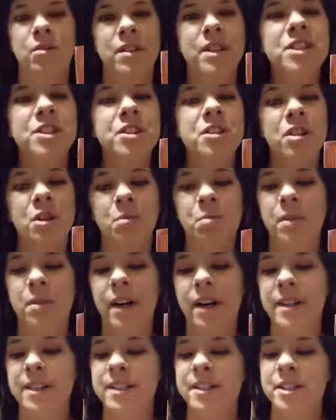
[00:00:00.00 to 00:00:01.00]
original
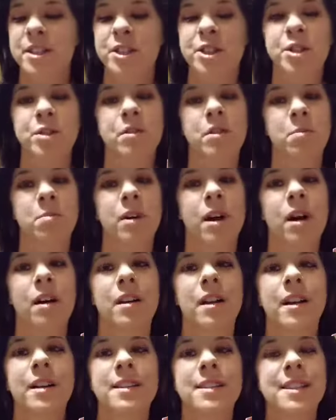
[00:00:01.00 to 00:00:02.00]
price to the
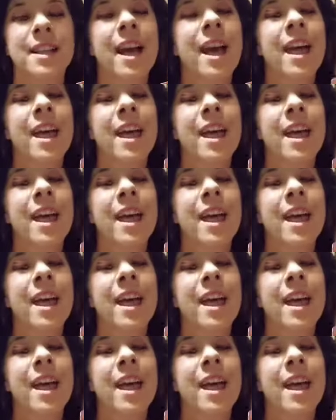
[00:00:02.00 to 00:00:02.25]
products.